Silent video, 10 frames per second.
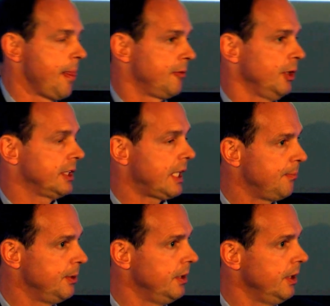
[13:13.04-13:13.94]
For
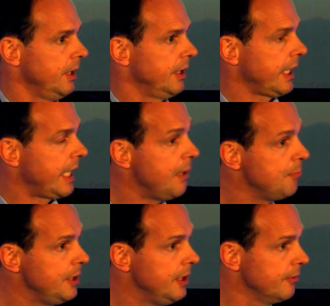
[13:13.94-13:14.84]
example, there can
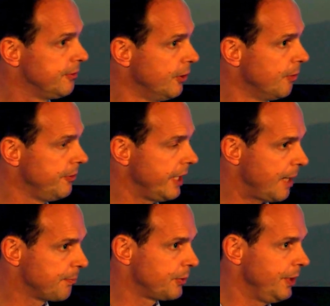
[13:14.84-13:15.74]
be firmware
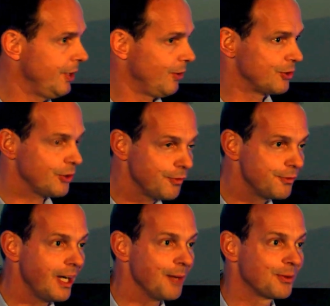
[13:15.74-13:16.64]
upgrade or
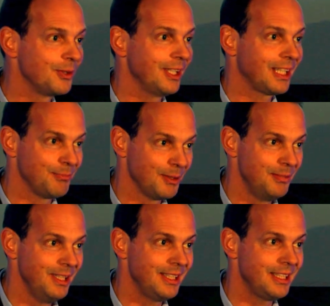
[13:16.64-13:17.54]
software upgrade
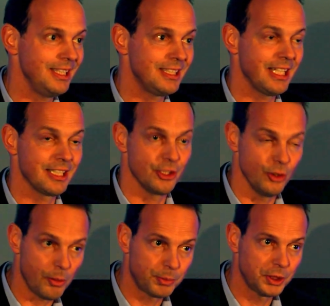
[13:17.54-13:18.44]
capabilities as an
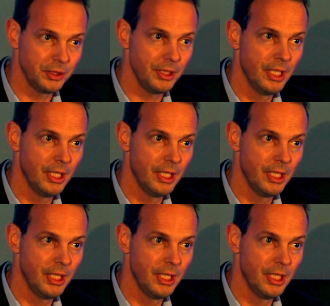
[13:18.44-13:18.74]
option,